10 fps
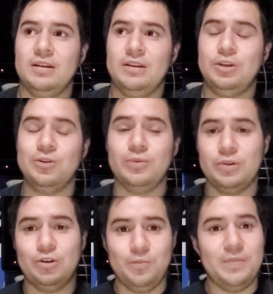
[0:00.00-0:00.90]

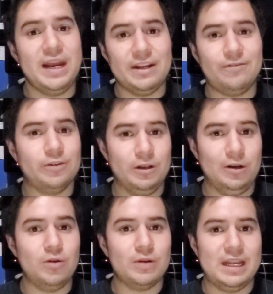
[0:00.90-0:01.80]
you made it for the
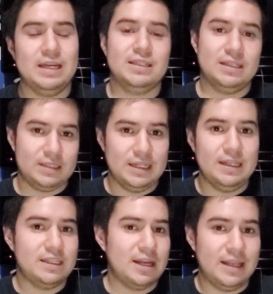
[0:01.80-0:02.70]
low class.
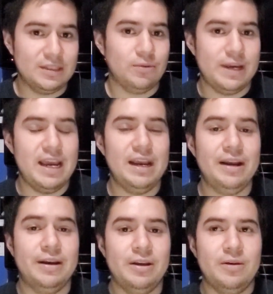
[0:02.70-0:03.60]
That's
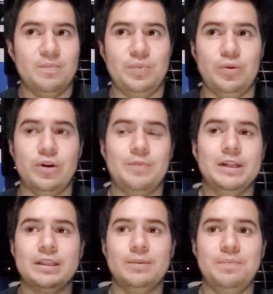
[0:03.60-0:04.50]
okay. But what
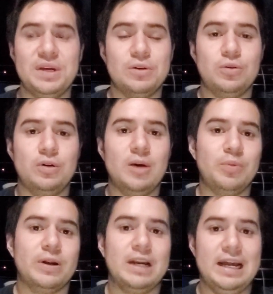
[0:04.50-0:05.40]
about the middle
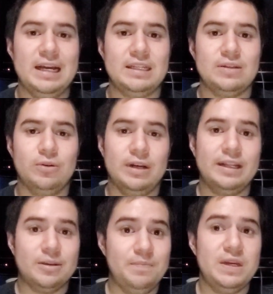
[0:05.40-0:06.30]
upper class, or
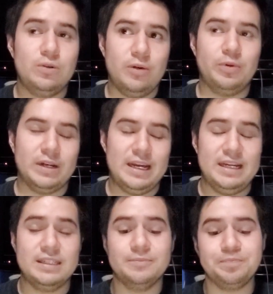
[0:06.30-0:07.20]
like the middle upper
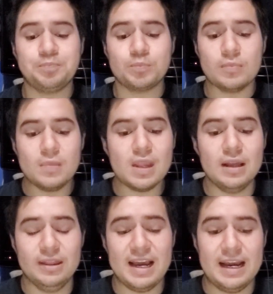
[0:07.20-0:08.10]
class
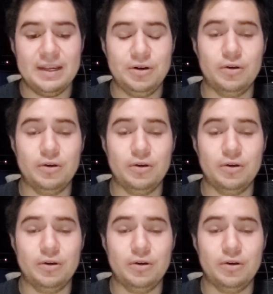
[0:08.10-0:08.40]
that